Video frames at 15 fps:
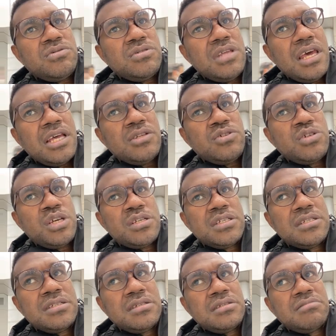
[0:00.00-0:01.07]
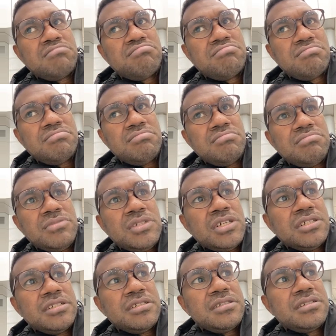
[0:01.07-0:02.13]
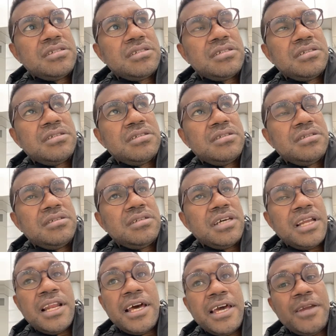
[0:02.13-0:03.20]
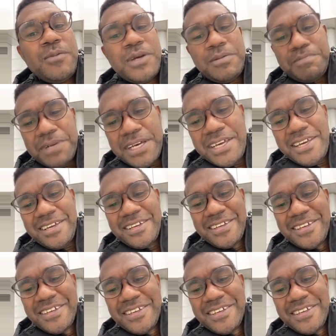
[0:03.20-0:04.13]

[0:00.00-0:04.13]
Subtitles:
it just not aligned with my